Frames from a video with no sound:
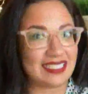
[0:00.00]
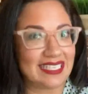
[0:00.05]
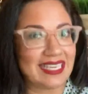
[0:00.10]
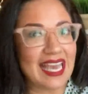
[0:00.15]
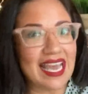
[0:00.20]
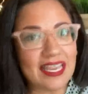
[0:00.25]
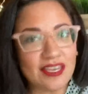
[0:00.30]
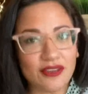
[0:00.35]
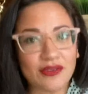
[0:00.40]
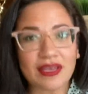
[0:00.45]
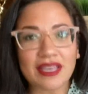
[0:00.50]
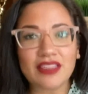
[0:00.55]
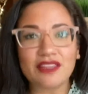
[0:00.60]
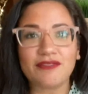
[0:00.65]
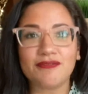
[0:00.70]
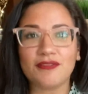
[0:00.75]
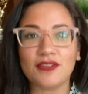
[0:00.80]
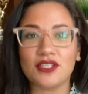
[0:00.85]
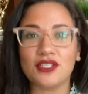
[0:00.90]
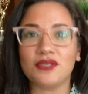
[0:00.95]
can you get
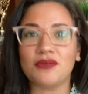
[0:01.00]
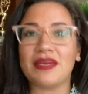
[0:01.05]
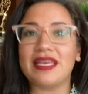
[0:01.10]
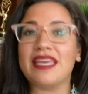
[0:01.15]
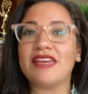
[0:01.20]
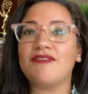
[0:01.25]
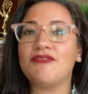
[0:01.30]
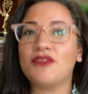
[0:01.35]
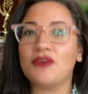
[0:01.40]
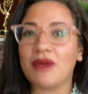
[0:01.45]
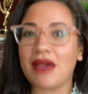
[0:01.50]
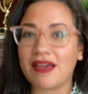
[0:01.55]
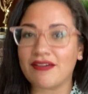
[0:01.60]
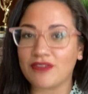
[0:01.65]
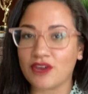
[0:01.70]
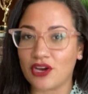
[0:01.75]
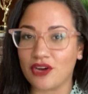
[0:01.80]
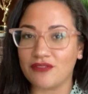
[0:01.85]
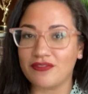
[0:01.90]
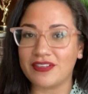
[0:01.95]
the flu if you
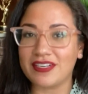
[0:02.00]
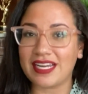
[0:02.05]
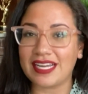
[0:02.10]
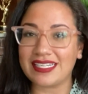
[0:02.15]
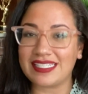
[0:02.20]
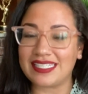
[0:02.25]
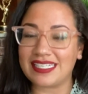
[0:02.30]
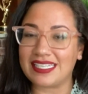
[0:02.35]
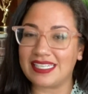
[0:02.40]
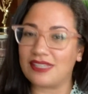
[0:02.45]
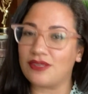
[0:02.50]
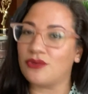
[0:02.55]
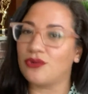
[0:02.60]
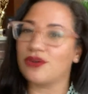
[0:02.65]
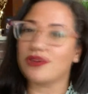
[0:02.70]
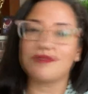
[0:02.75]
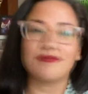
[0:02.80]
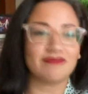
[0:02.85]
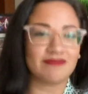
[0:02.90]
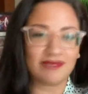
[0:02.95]
have COVID 19
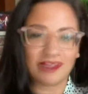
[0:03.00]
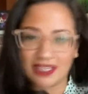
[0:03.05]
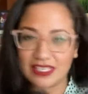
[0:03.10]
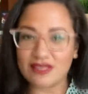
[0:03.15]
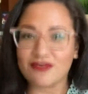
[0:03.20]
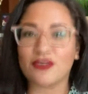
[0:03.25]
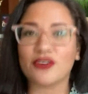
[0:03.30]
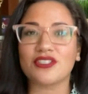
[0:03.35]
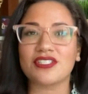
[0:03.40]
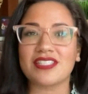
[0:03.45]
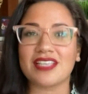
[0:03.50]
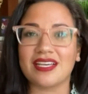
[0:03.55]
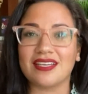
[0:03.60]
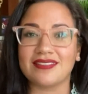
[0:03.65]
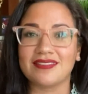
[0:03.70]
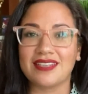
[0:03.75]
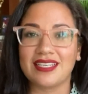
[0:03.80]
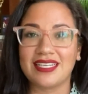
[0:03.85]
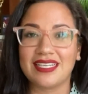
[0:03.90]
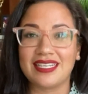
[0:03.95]
or vice
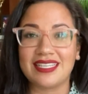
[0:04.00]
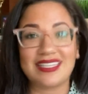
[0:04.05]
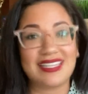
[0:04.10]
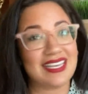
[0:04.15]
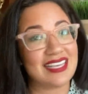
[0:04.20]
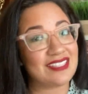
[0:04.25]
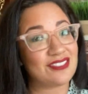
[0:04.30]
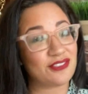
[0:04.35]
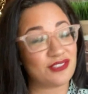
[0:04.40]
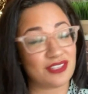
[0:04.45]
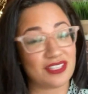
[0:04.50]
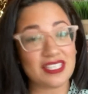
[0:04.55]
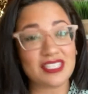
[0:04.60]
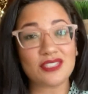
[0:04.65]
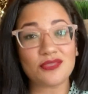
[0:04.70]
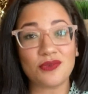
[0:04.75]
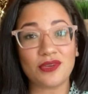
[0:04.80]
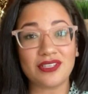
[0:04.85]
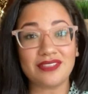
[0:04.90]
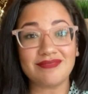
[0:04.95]
versa? The answer to
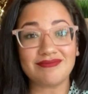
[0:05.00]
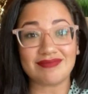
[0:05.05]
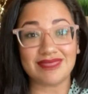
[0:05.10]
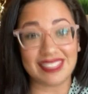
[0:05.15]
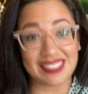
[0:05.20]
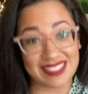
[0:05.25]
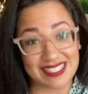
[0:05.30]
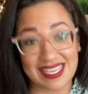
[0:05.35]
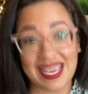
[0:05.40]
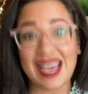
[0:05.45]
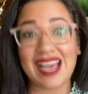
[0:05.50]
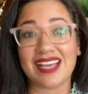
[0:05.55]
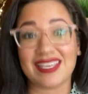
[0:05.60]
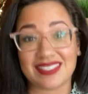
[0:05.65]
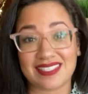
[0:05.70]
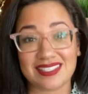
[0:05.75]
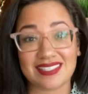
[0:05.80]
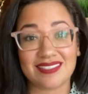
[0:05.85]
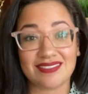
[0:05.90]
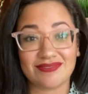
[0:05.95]
this one is
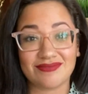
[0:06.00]
yes.